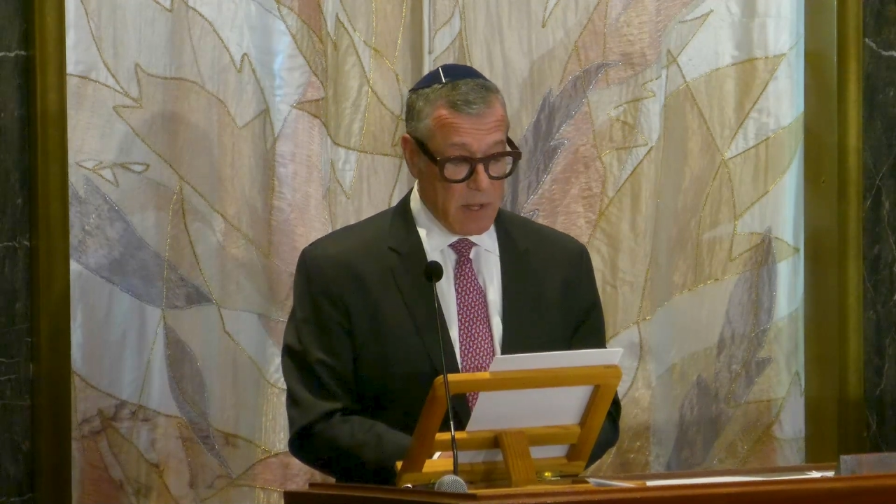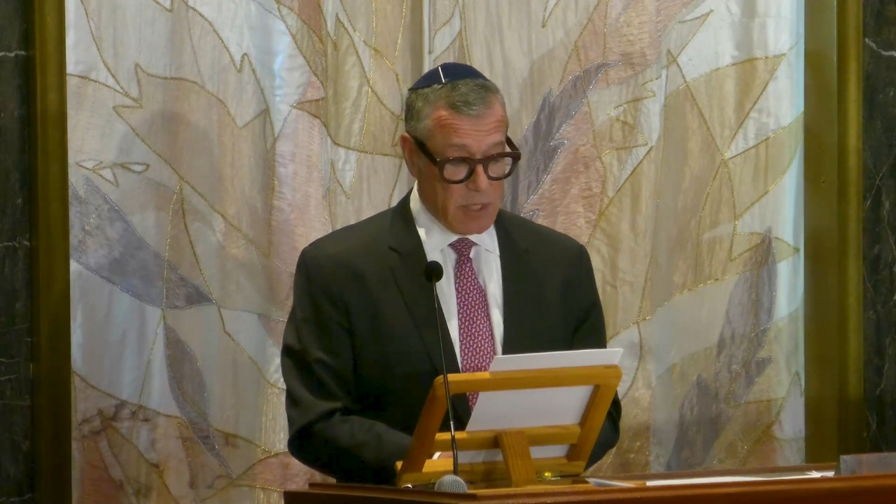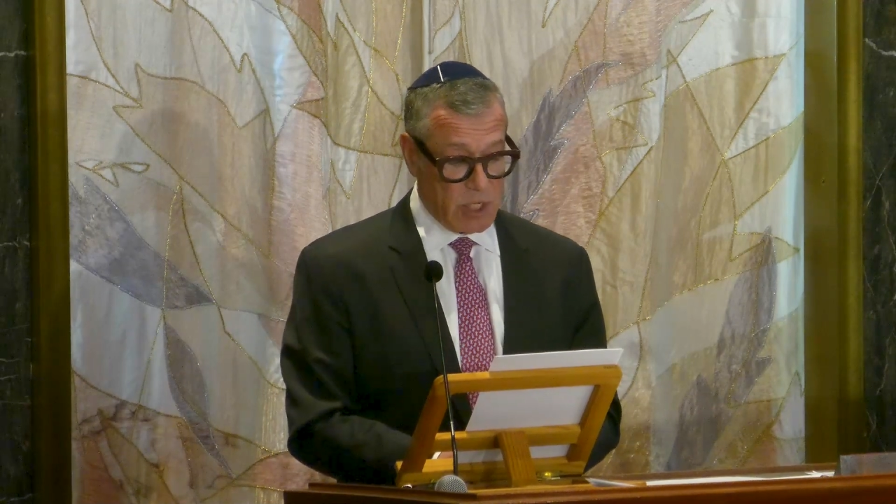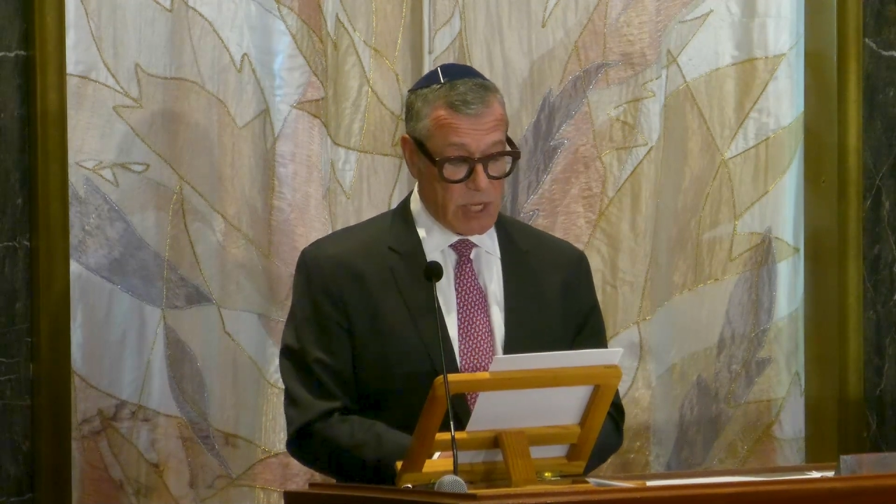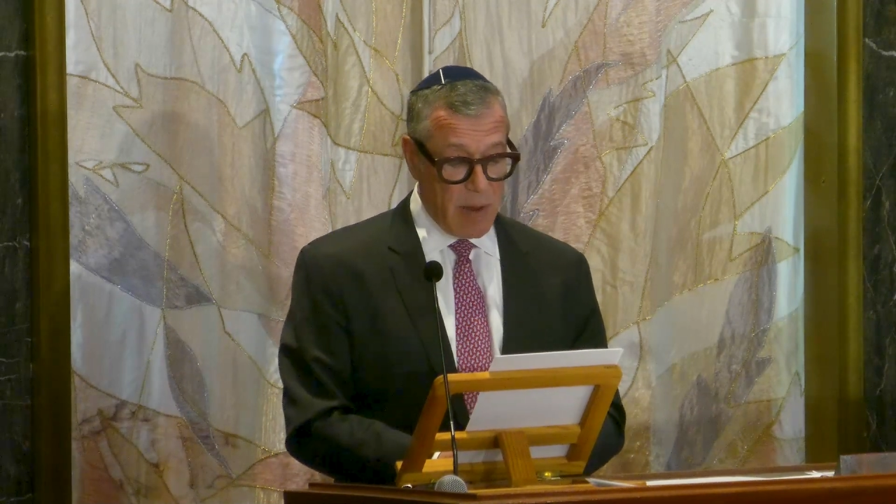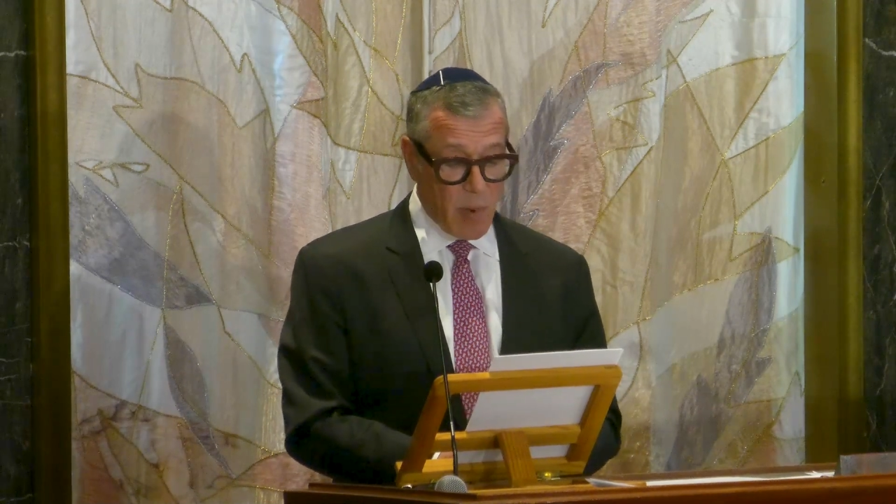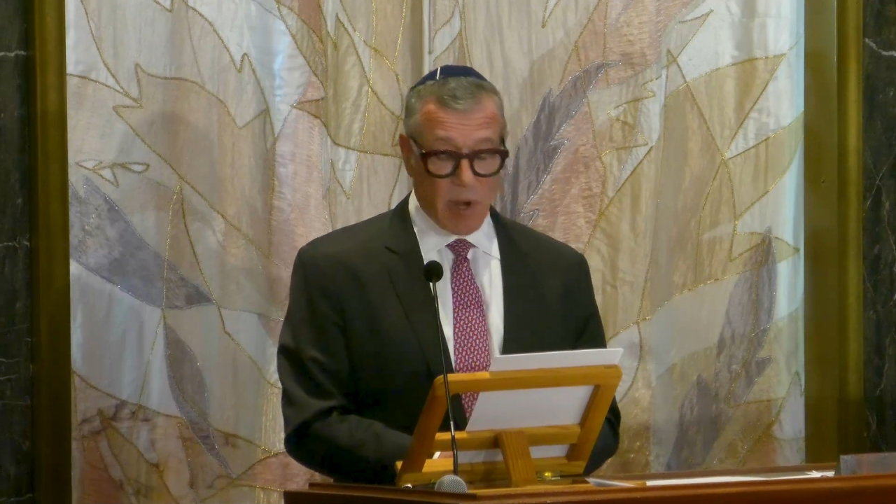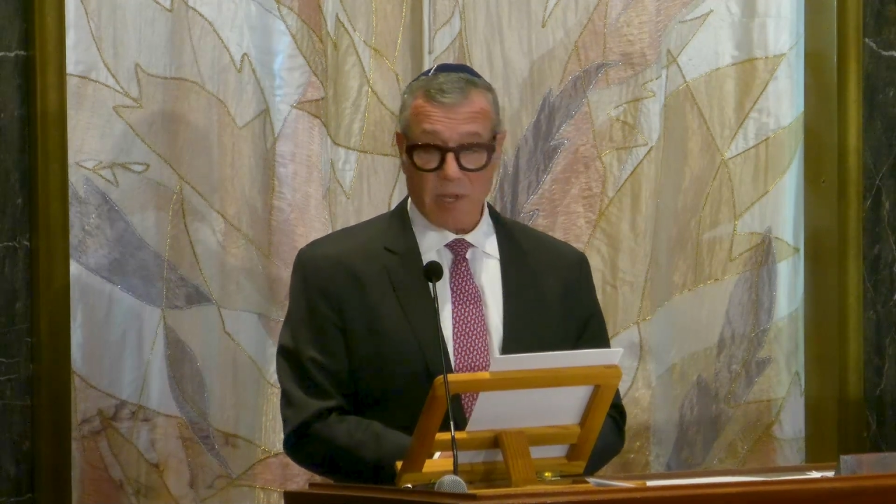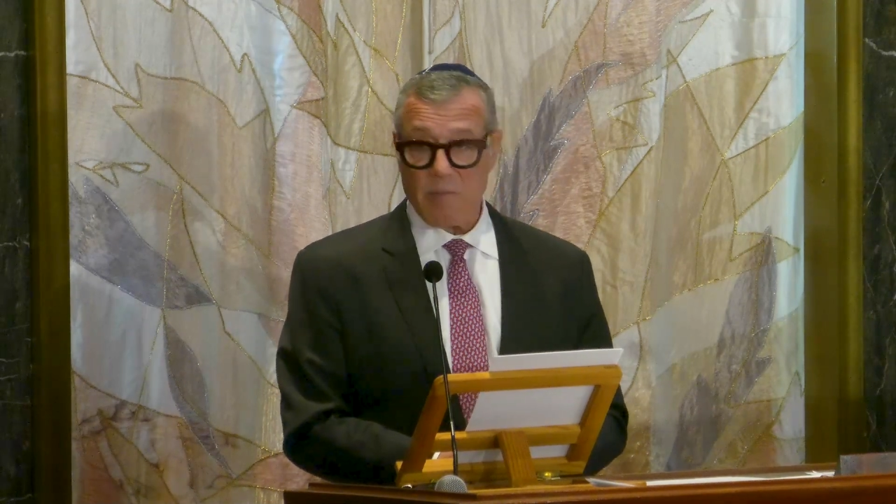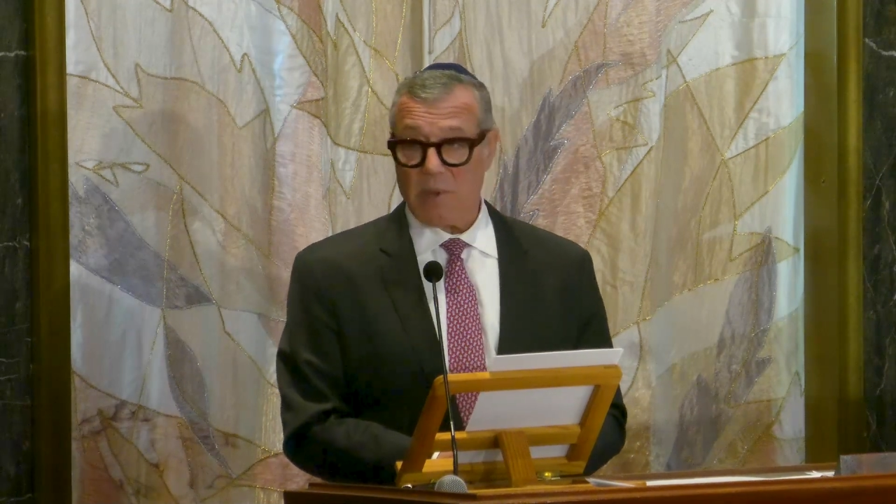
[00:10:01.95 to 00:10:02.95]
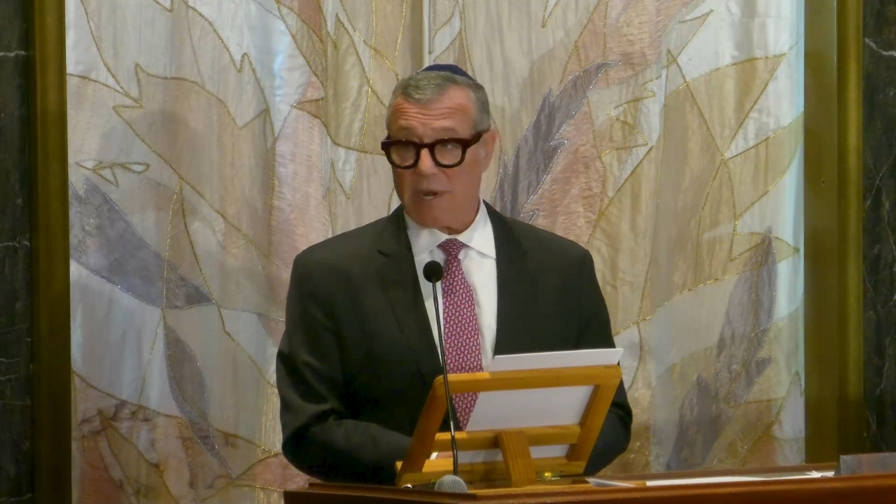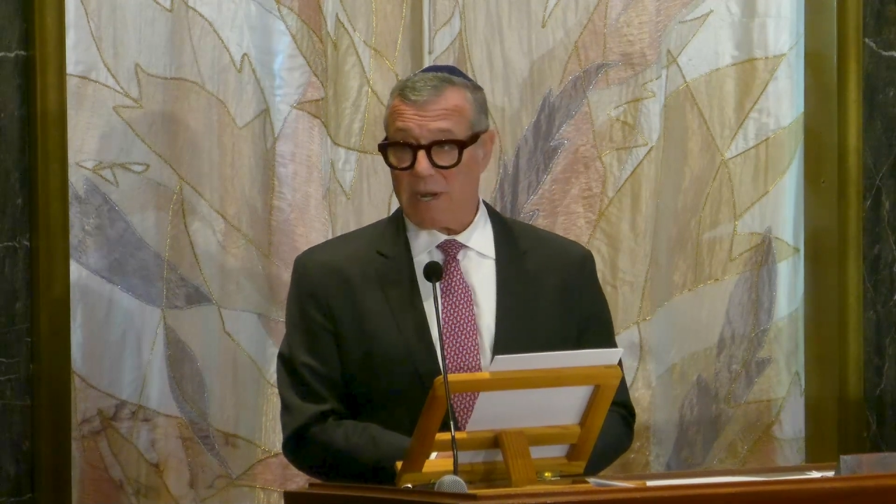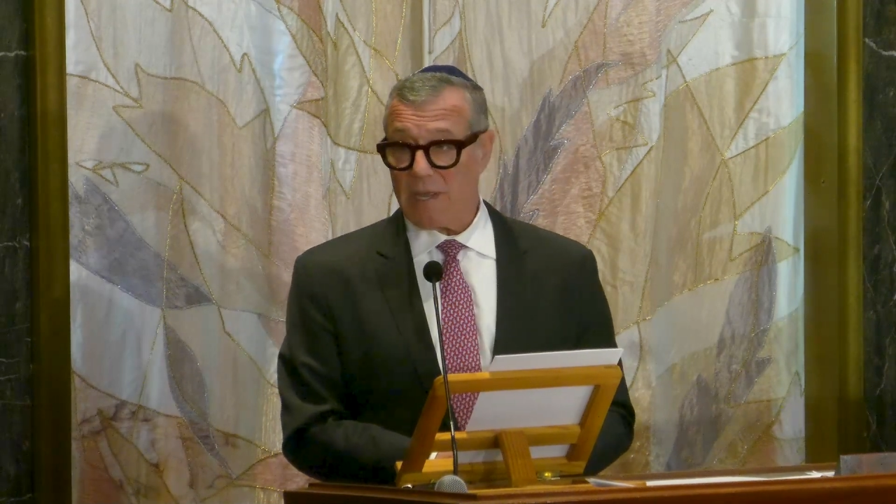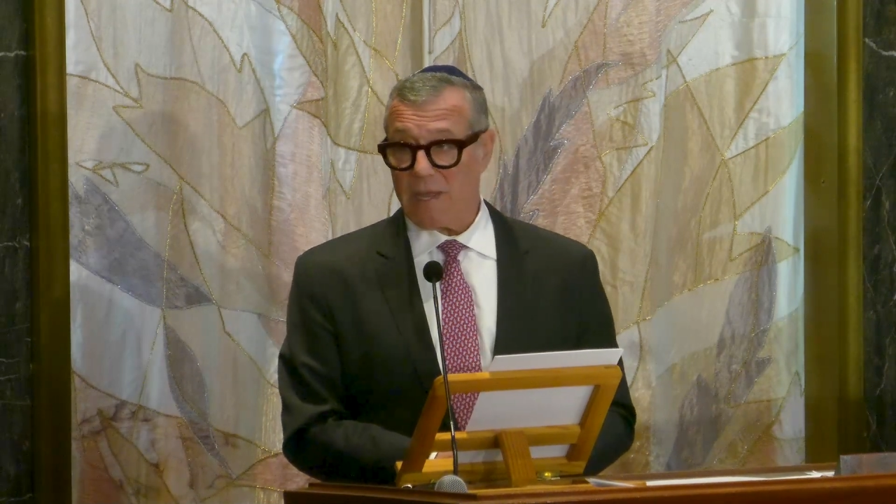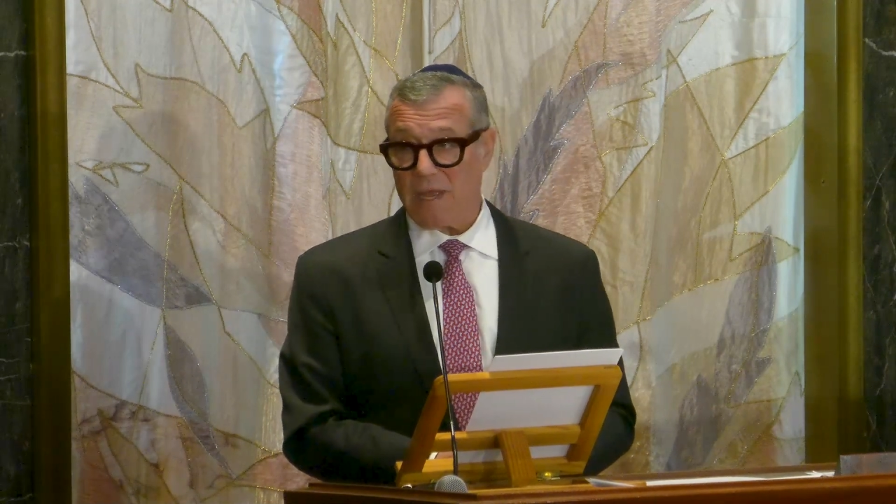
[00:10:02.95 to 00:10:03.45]
to shape our
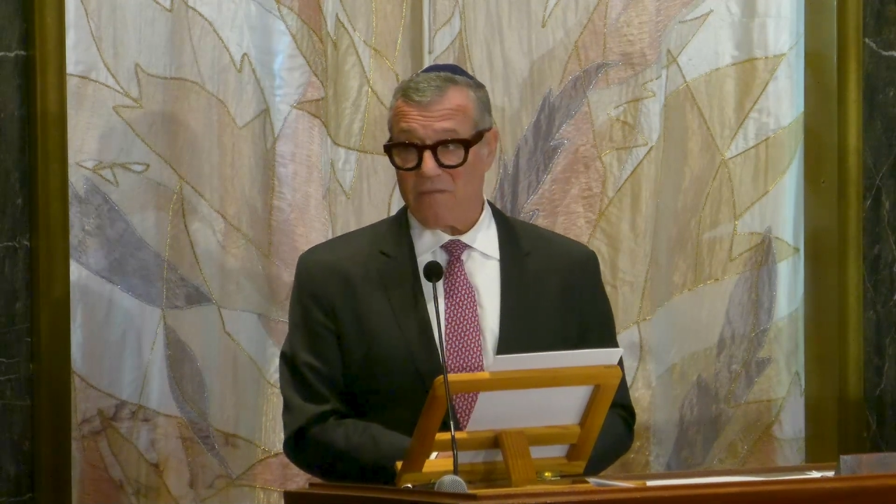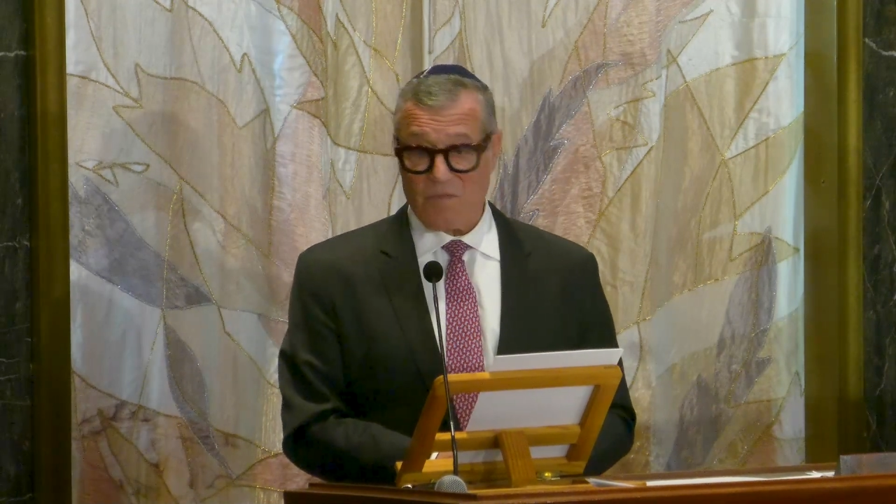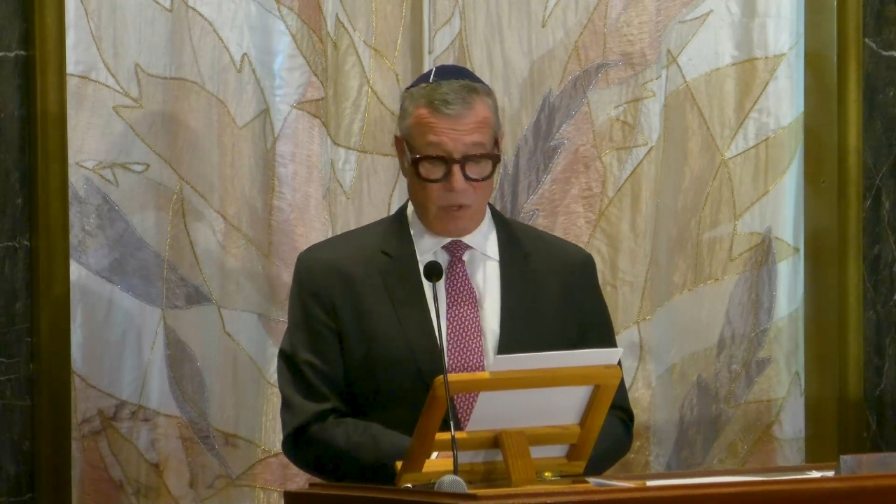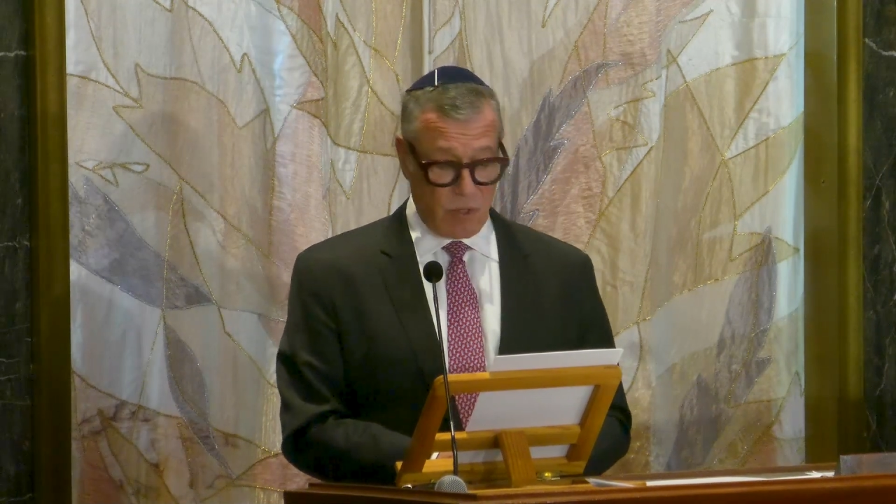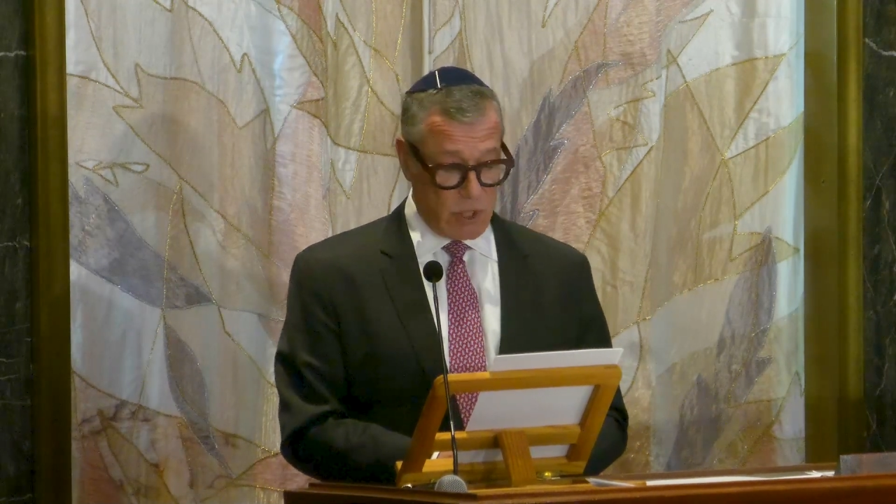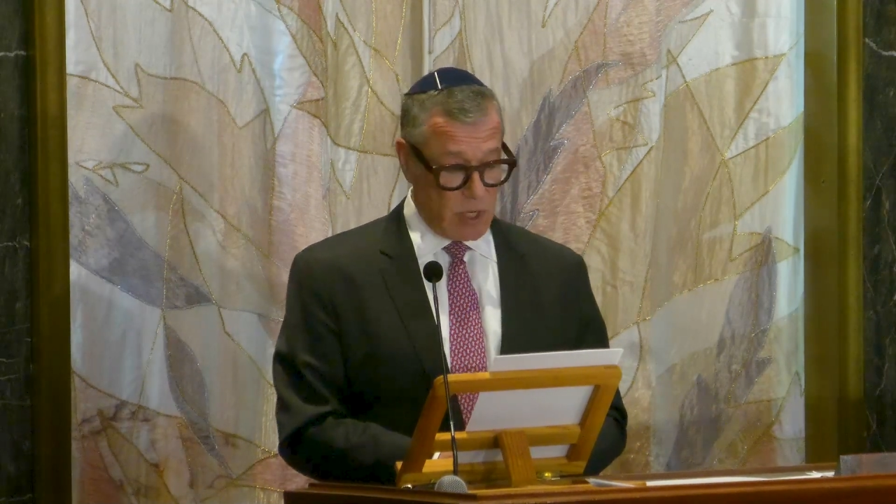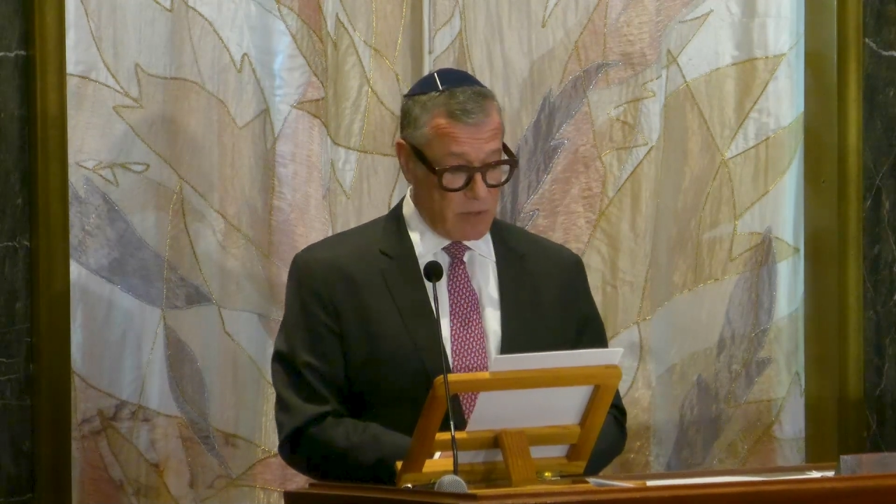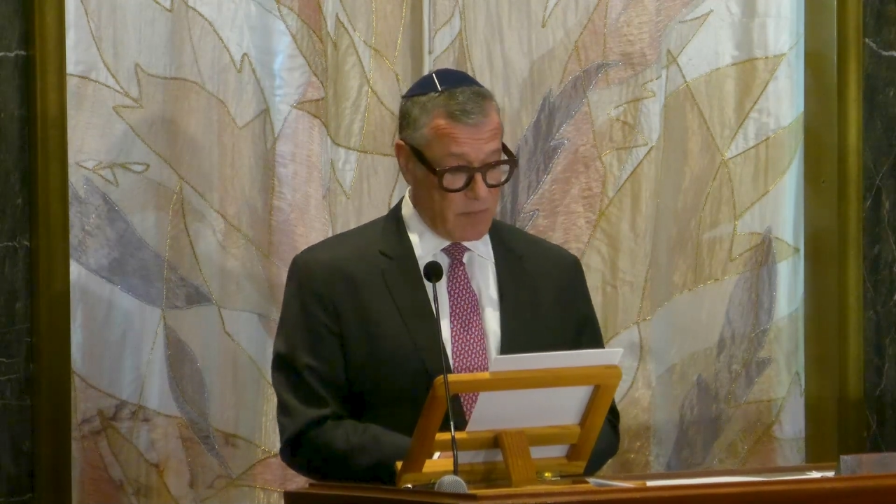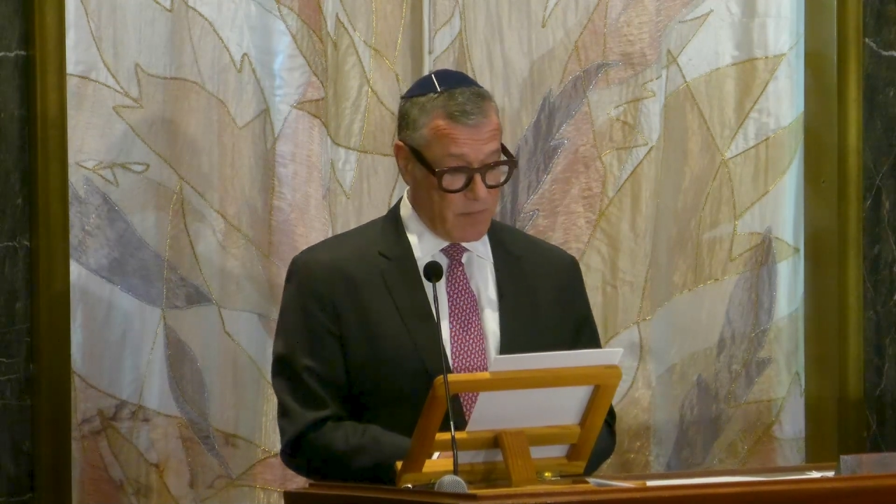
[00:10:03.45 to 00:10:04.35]
community and future.